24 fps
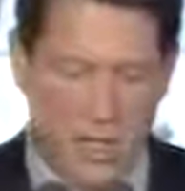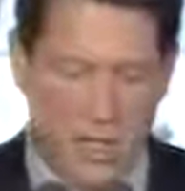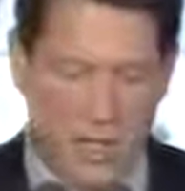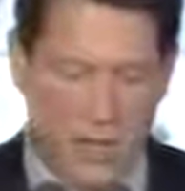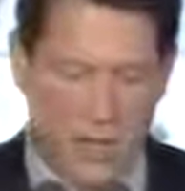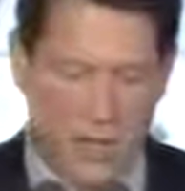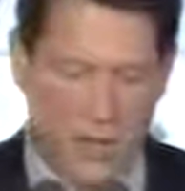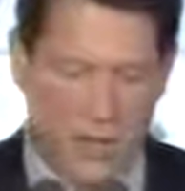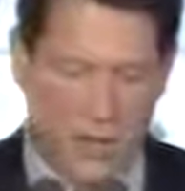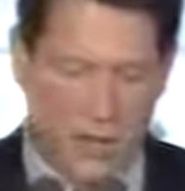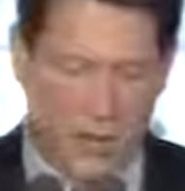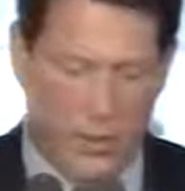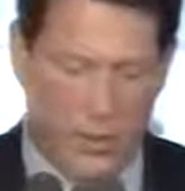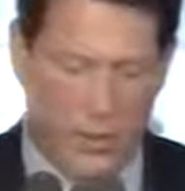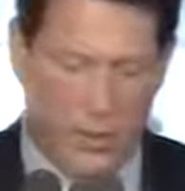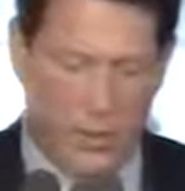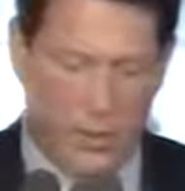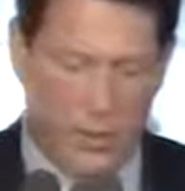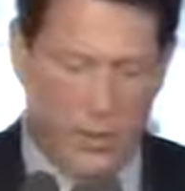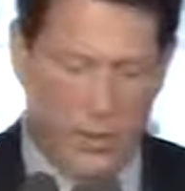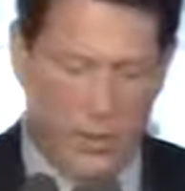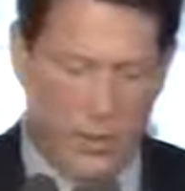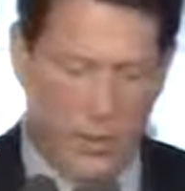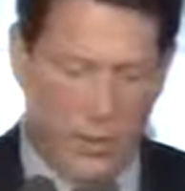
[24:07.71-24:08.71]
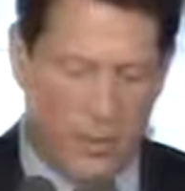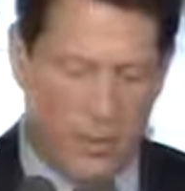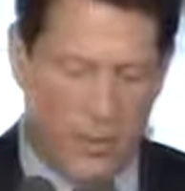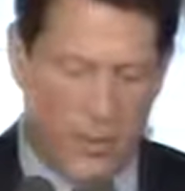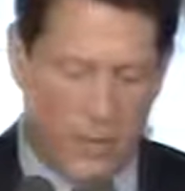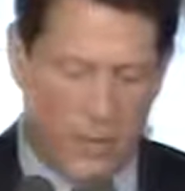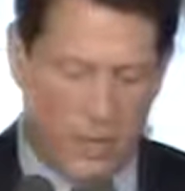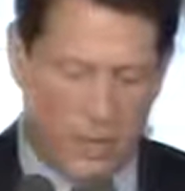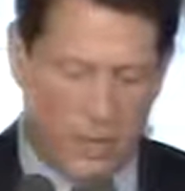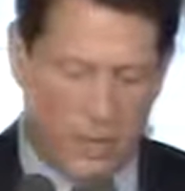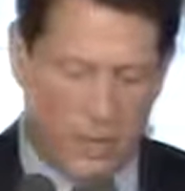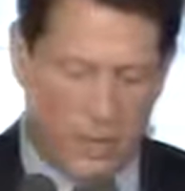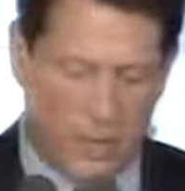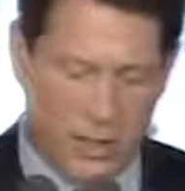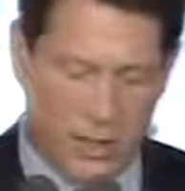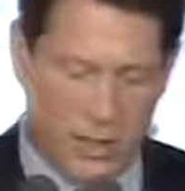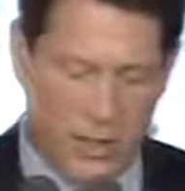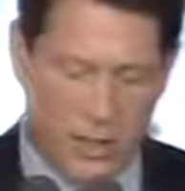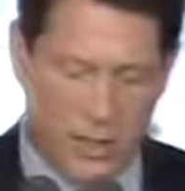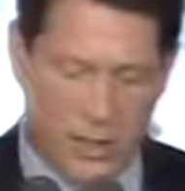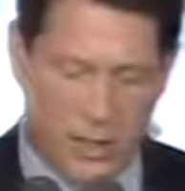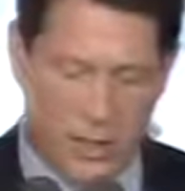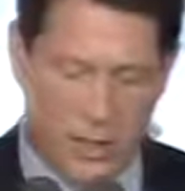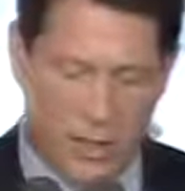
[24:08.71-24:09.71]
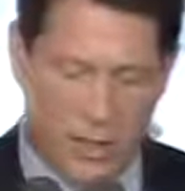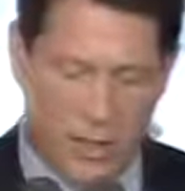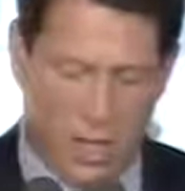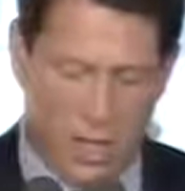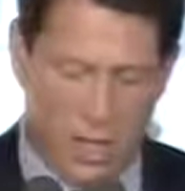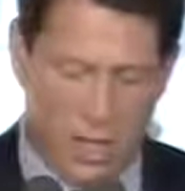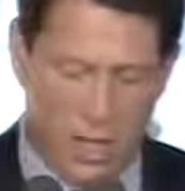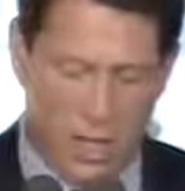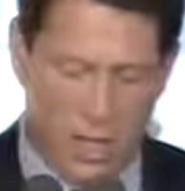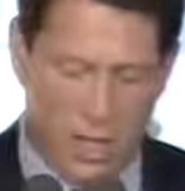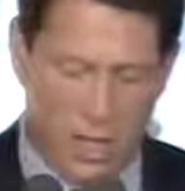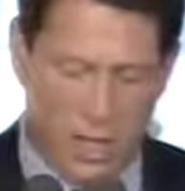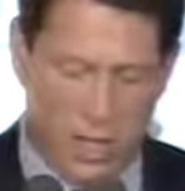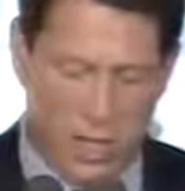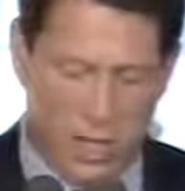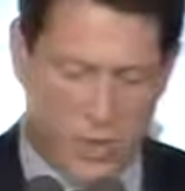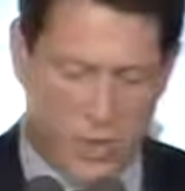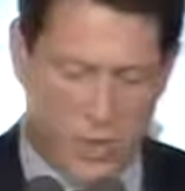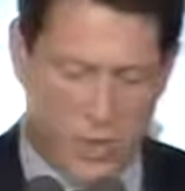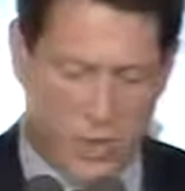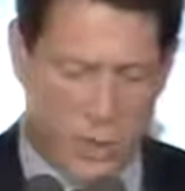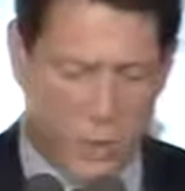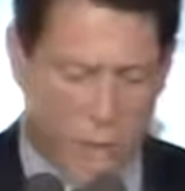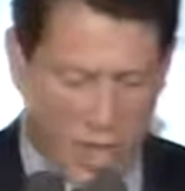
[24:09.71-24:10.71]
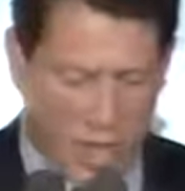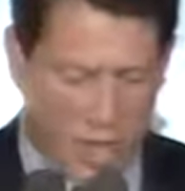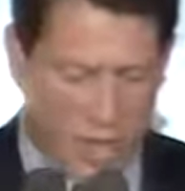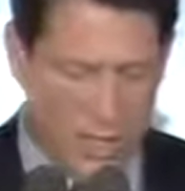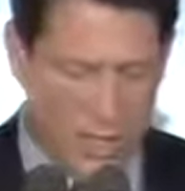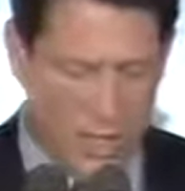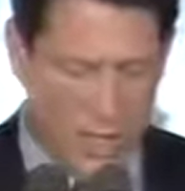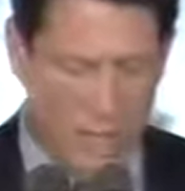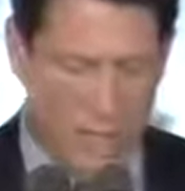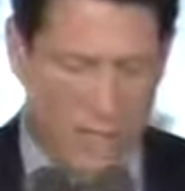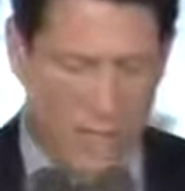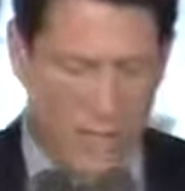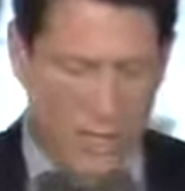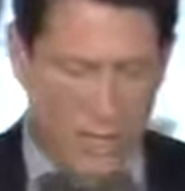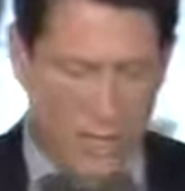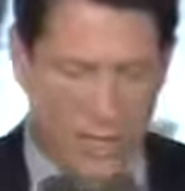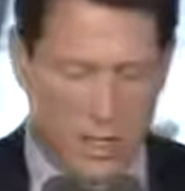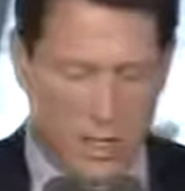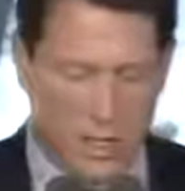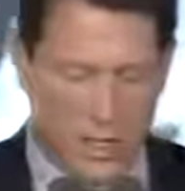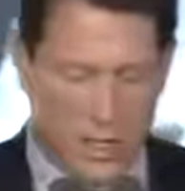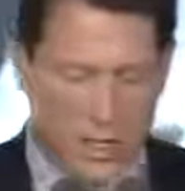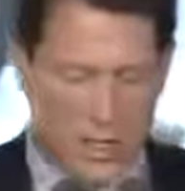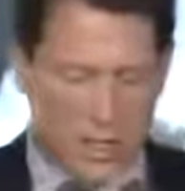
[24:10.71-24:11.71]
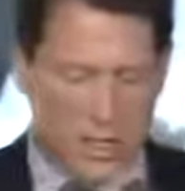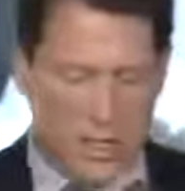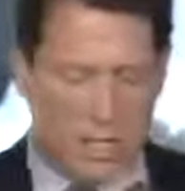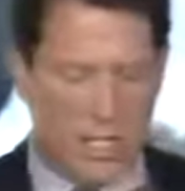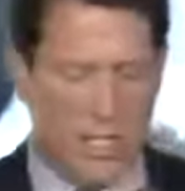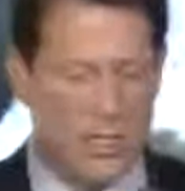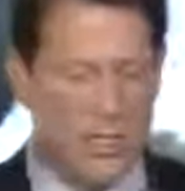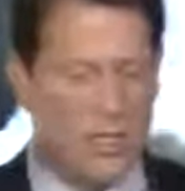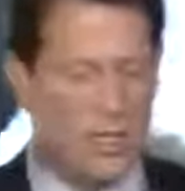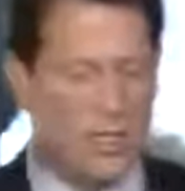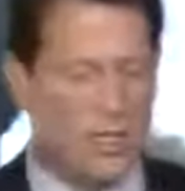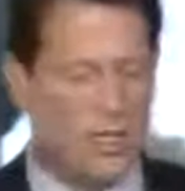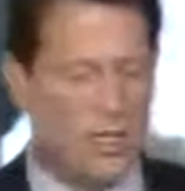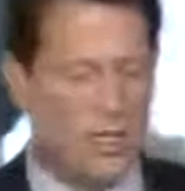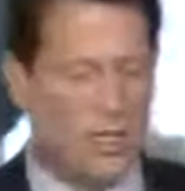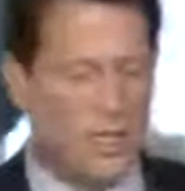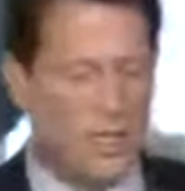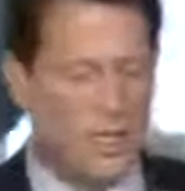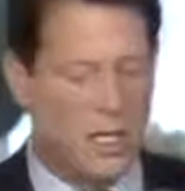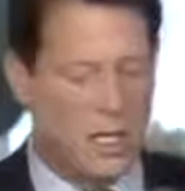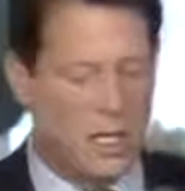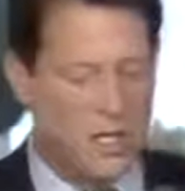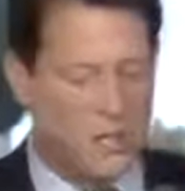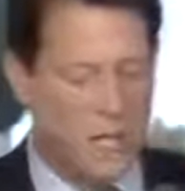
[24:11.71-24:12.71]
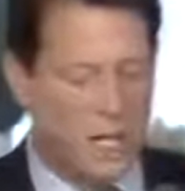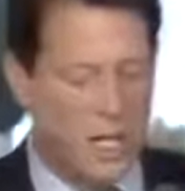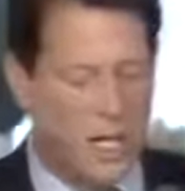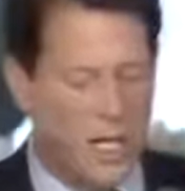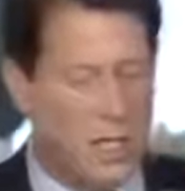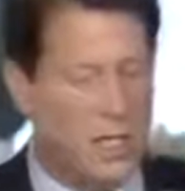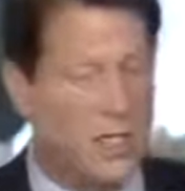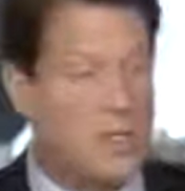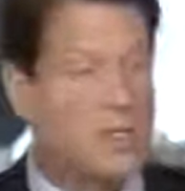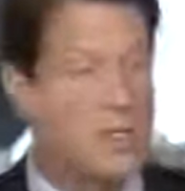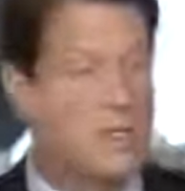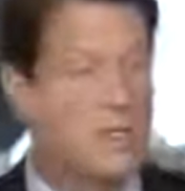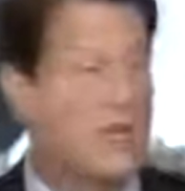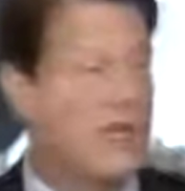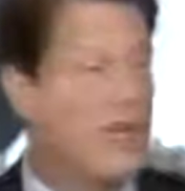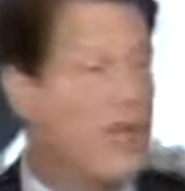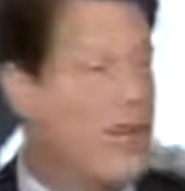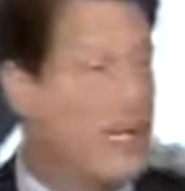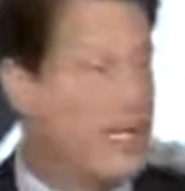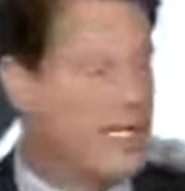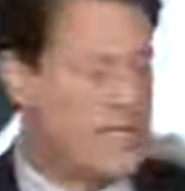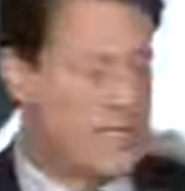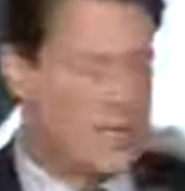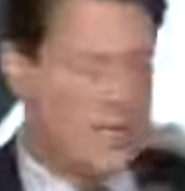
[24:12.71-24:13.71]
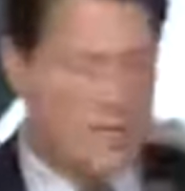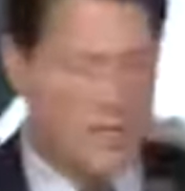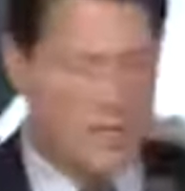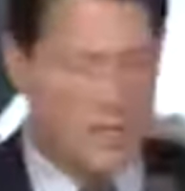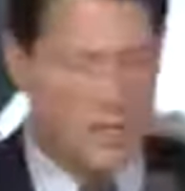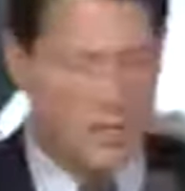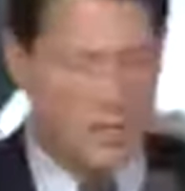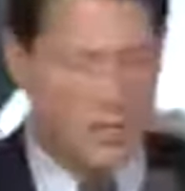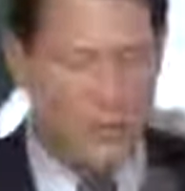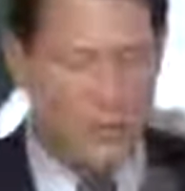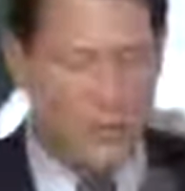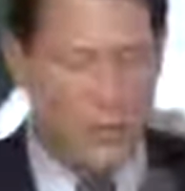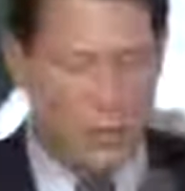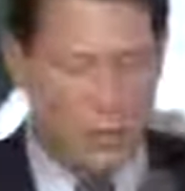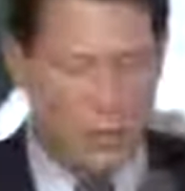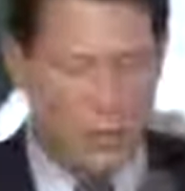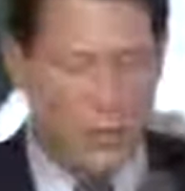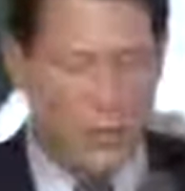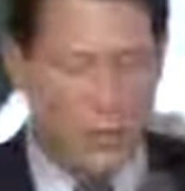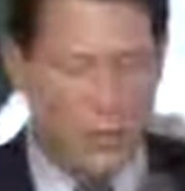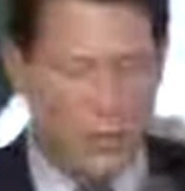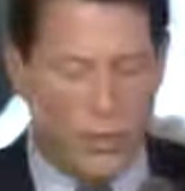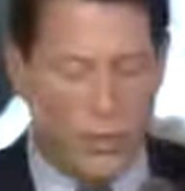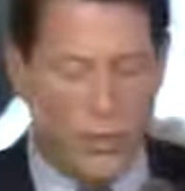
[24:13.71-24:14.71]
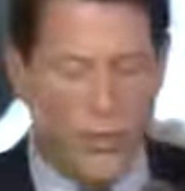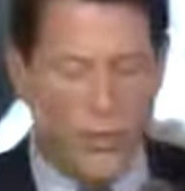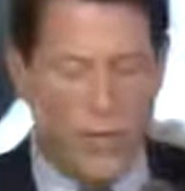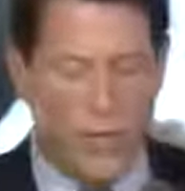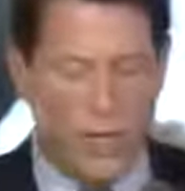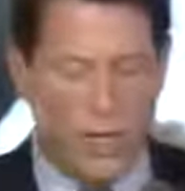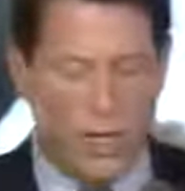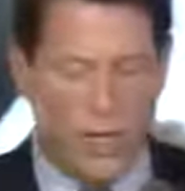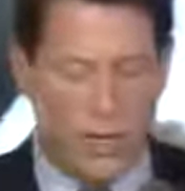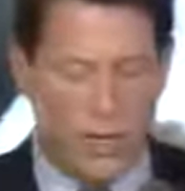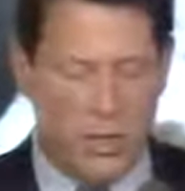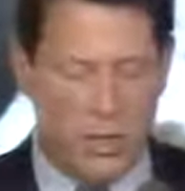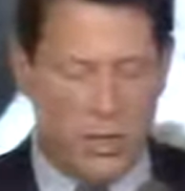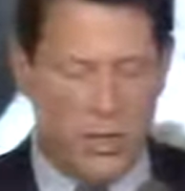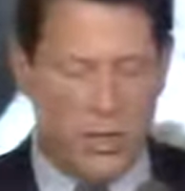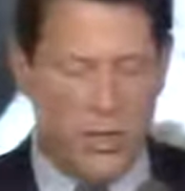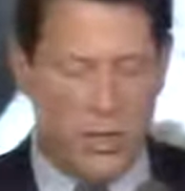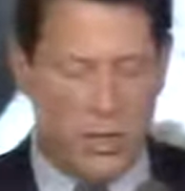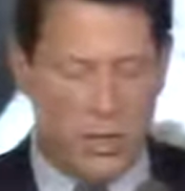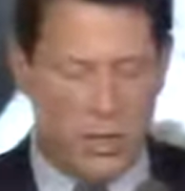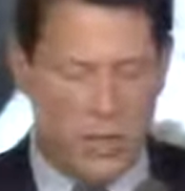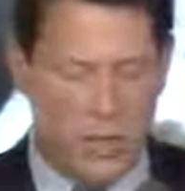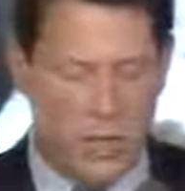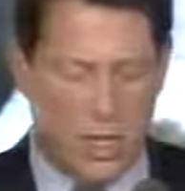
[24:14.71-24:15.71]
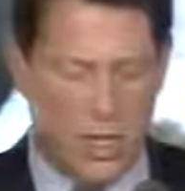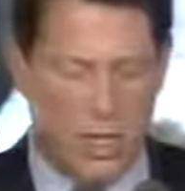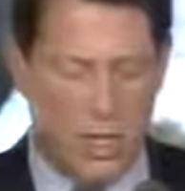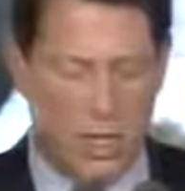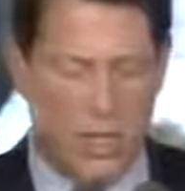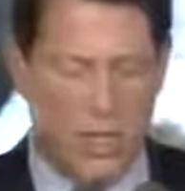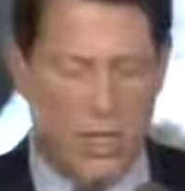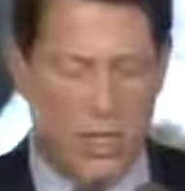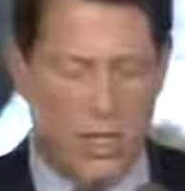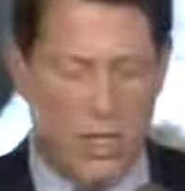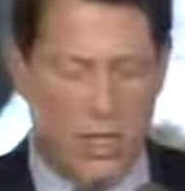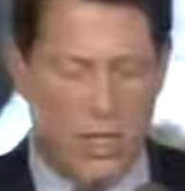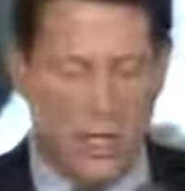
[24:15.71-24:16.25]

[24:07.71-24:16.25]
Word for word: Uh, uh, Pena, who also spent weeks in Los Angeles and has managed the fastest debris removal and new construction